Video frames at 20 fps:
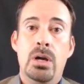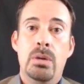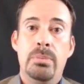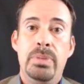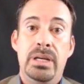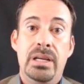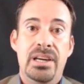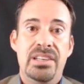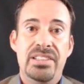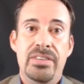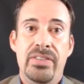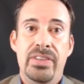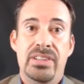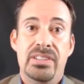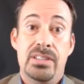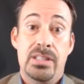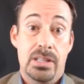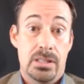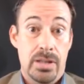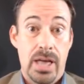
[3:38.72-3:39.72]
because of this
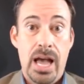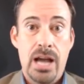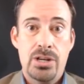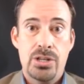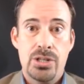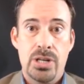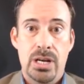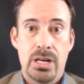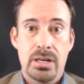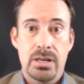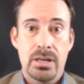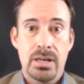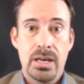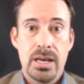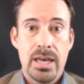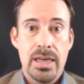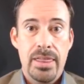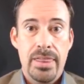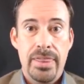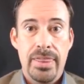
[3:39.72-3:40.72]
collection
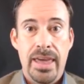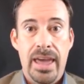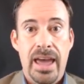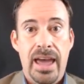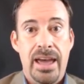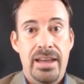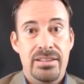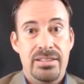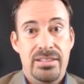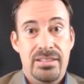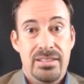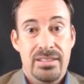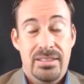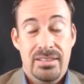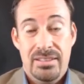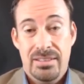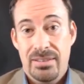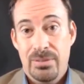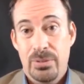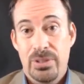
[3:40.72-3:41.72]
that
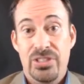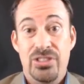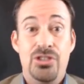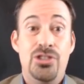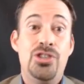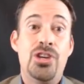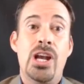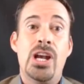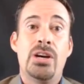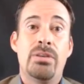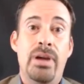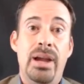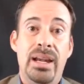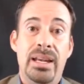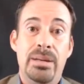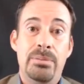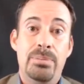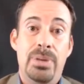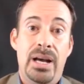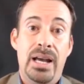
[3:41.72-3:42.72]
was
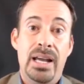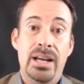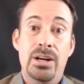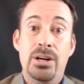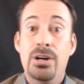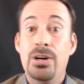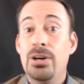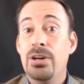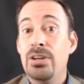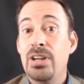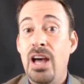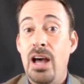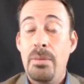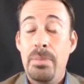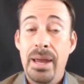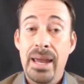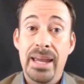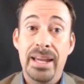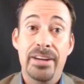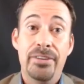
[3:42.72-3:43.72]
generated by her not
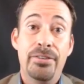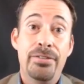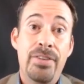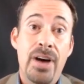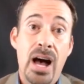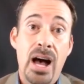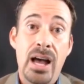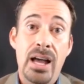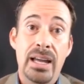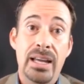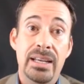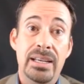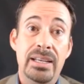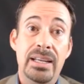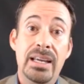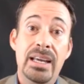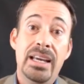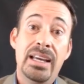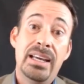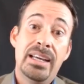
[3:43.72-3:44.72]
paying a fine,
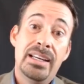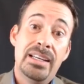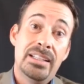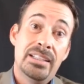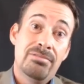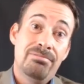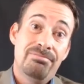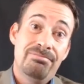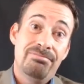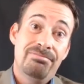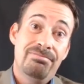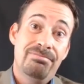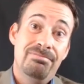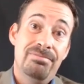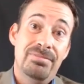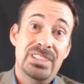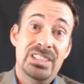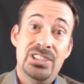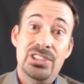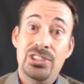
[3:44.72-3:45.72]

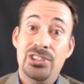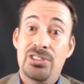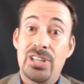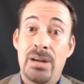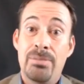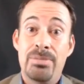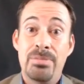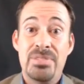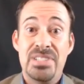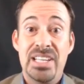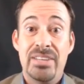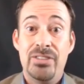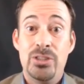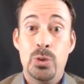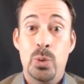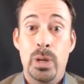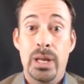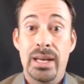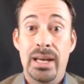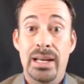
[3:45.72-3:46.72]
she's dropped from
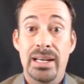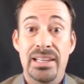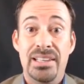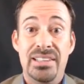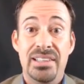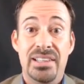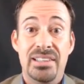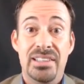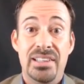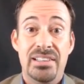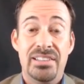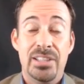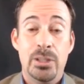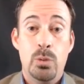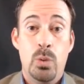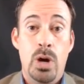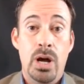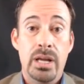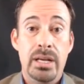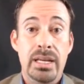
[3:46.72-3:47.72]
729 to
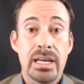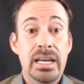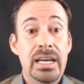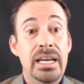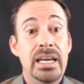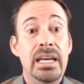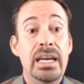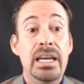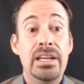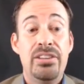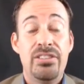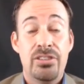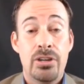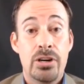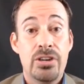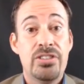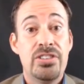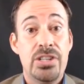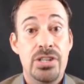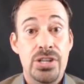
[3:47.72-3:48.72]
661. It
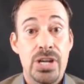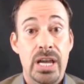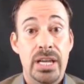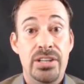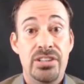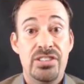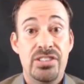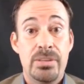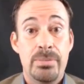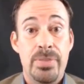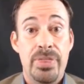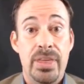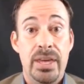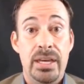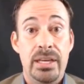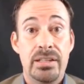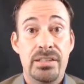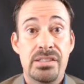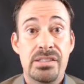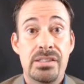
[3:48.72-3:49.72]
starts to change some
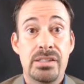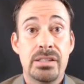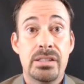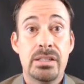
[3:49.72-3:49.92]
things.